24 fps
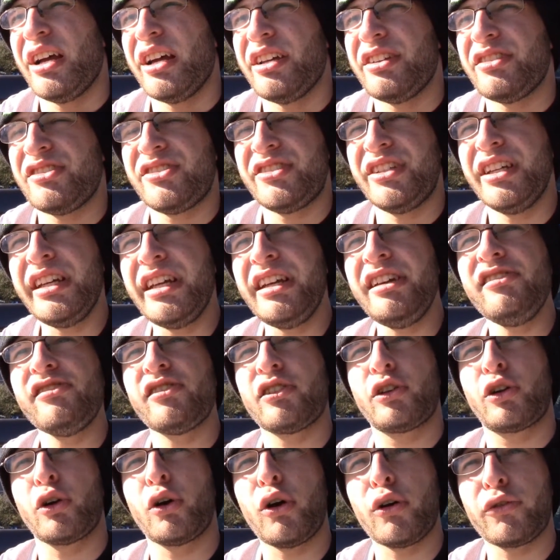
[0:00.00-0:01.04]

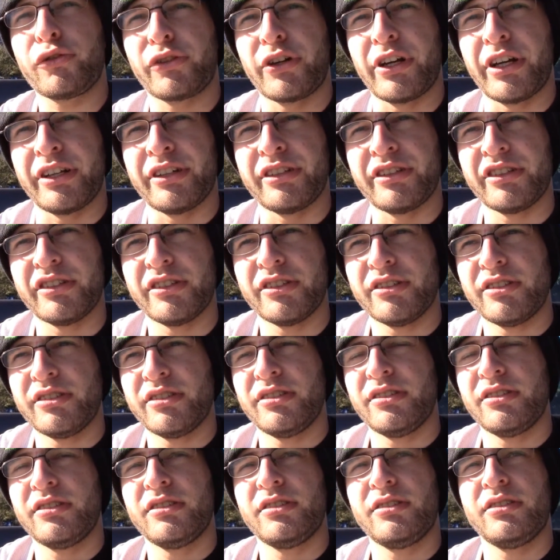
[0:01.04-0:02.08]
Ziggy's girlfriend
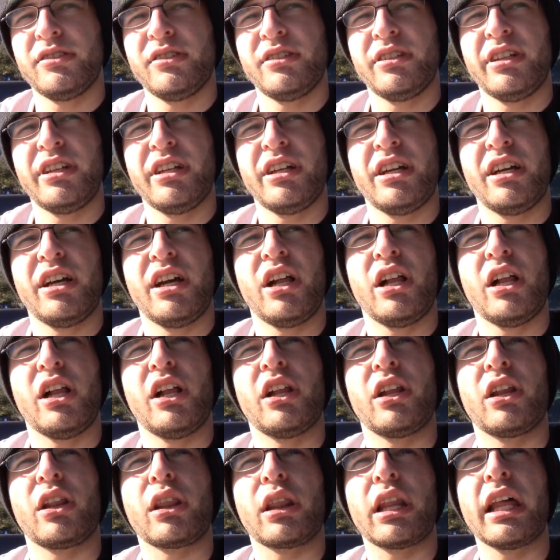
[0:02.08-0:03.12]

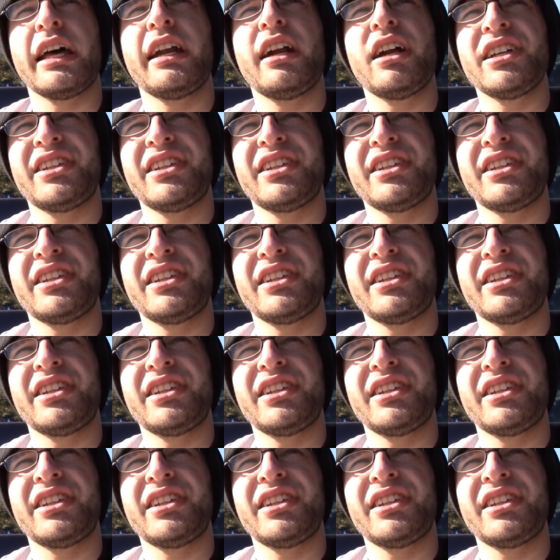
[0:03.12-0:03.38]
let